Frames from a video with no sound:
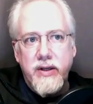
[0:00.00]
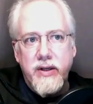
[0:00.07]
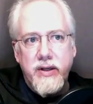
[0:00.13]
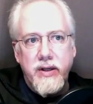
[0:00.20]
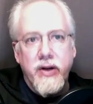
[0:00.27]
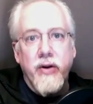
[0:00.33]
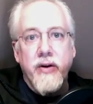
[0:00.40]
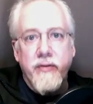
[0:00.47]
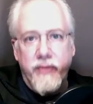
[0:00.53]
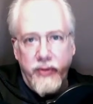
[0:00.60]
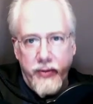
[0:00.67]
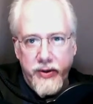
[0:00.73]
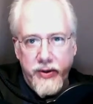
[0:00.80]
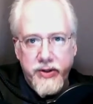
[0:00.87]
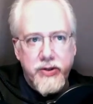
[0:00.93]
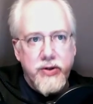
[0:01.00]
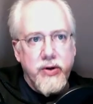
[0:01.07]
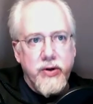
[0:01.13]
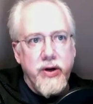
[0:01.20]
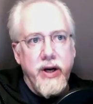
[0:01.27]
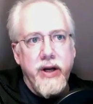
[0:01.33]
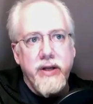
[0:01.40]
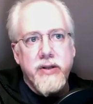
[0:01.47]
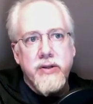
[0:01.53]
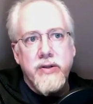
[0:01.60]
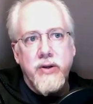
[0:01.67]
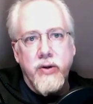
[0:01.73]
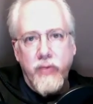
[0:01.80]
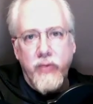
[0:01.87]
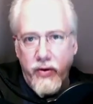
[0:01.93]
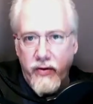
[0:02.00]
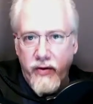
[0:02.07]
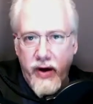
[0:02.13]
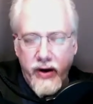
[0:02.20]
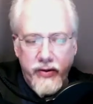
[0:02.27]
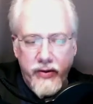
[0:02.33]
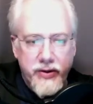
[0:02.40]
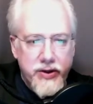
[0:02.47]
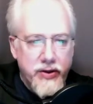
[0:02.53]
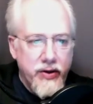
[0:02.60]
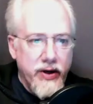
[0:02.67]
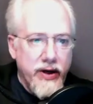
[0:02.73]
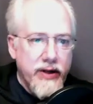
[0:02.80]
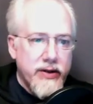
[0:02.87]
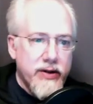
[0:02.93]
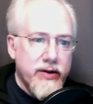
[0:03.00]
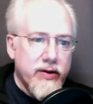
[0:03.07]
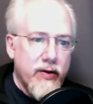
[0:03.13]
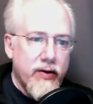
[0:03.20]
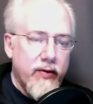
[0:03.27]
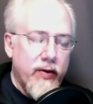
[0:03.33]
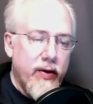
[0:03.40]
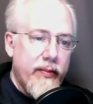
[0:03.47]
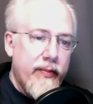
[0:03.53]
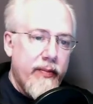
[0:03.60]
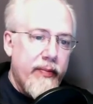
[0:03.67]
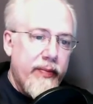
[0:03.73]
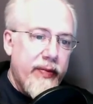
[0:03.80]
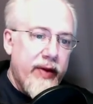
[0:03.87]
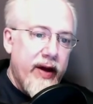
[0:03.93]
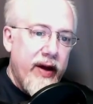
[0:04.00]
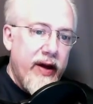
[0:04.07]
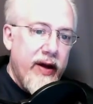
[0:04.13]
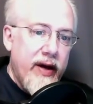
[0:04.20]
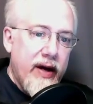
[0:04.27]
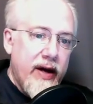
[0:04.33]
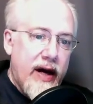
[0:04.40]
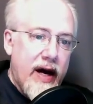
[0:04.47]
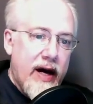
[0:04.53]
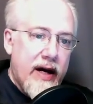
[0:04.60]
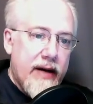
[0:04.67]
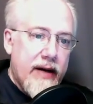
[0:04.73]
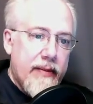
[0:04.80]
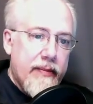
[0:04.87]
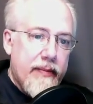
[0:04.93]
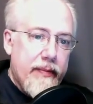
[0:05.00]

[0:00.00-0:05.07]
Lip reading: influenza strains, coronavirus strains, and so forth. And